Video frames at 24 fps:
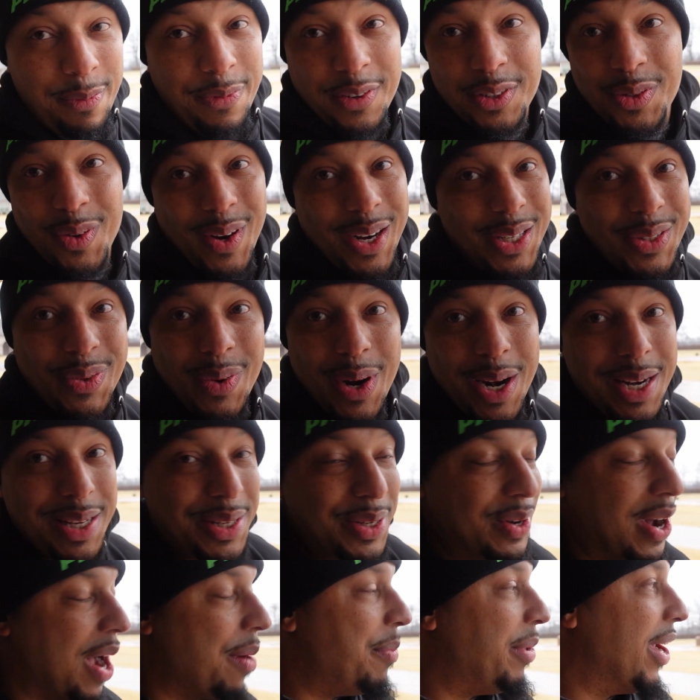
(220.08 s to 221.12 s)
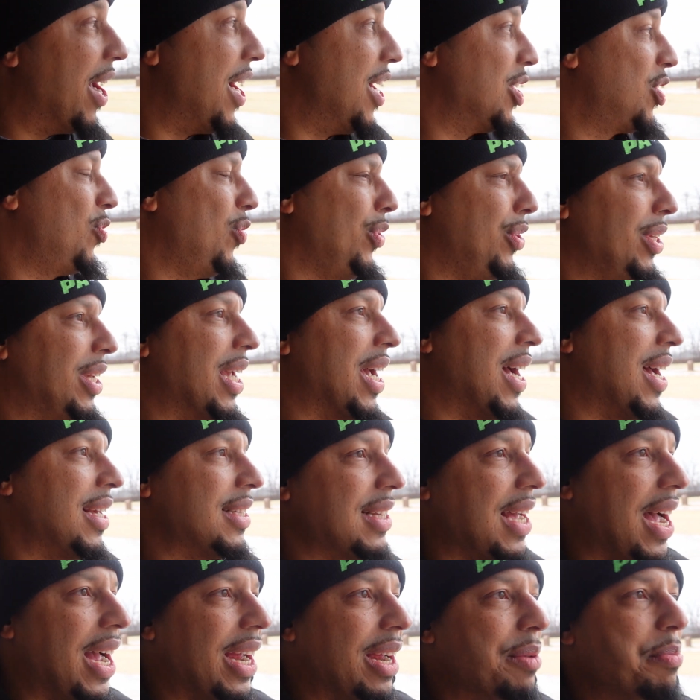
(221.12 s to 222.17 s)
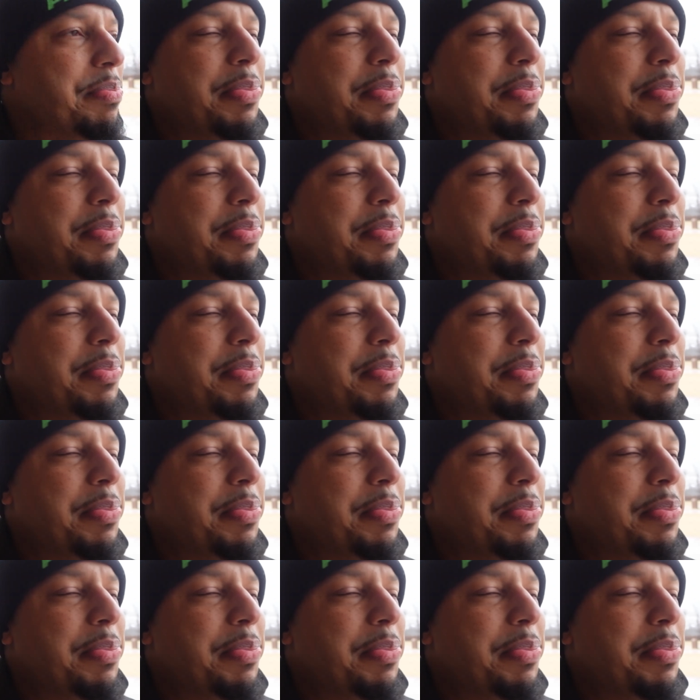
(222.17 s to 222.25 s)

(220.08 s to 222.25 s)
for 2022. I'll be honest with you guys, I am